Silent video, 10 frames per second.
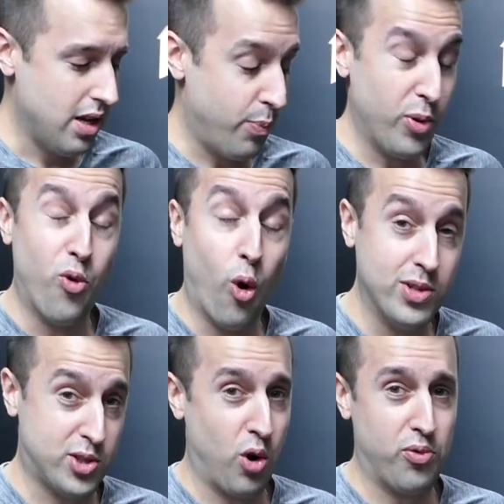
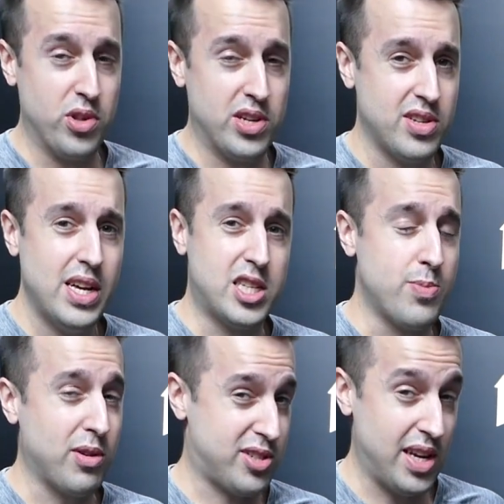performance score for this is
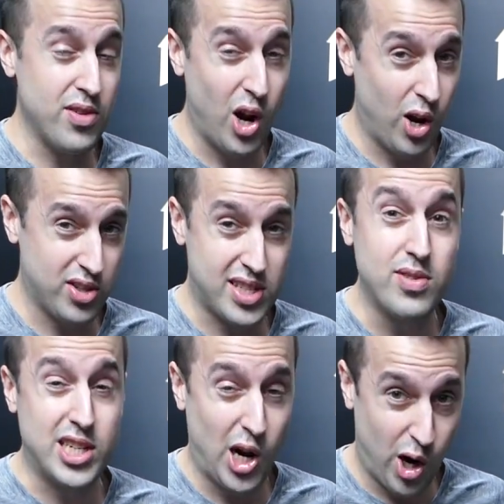about
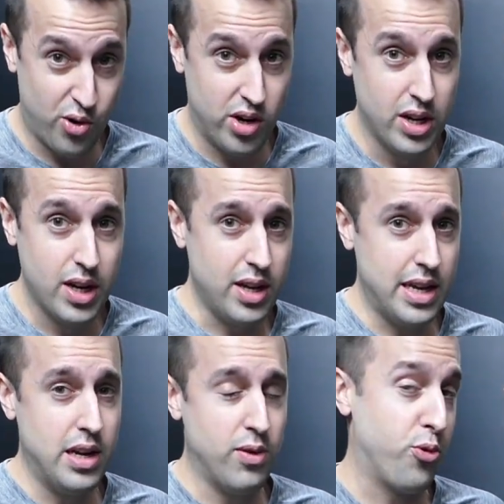1700
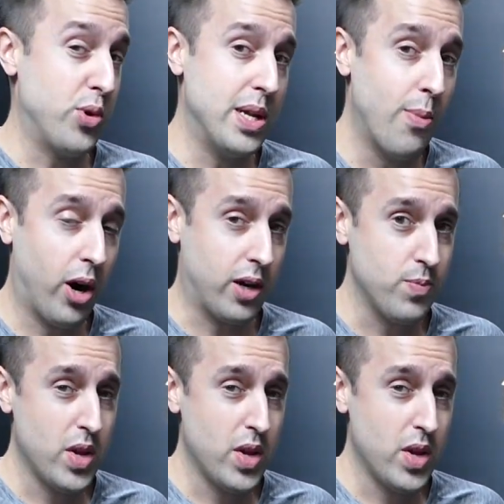in 3D Mark.